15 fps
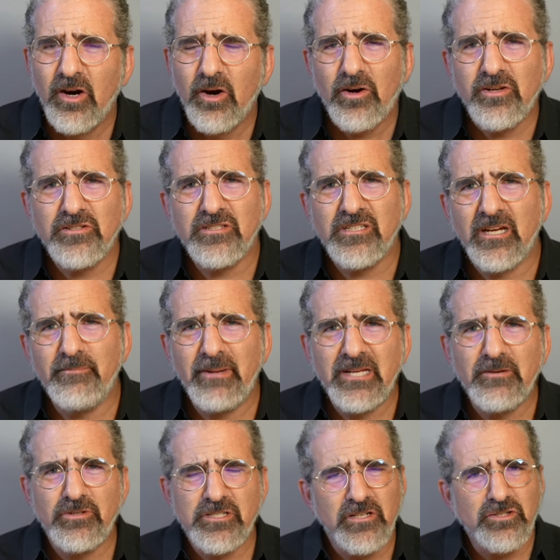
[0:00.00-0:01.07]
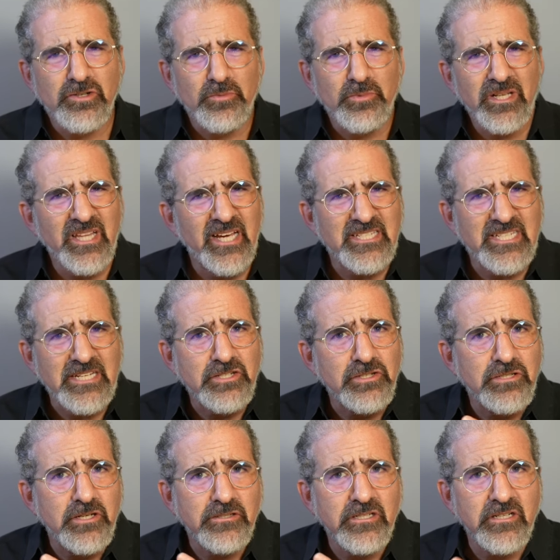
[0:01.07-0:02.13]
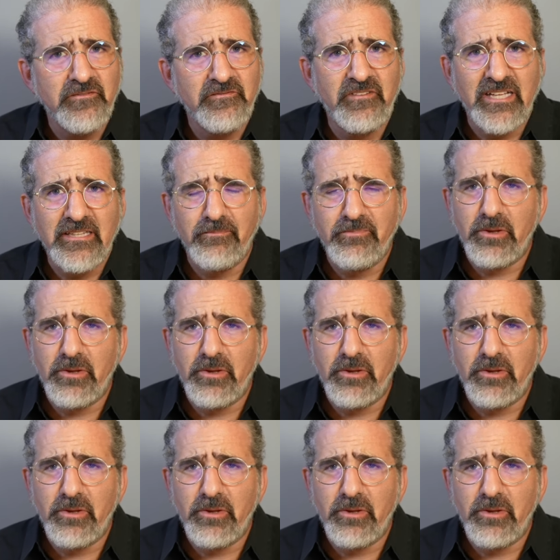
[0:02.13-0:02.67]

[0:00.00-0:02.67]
Or you might start to realize, as you start to develop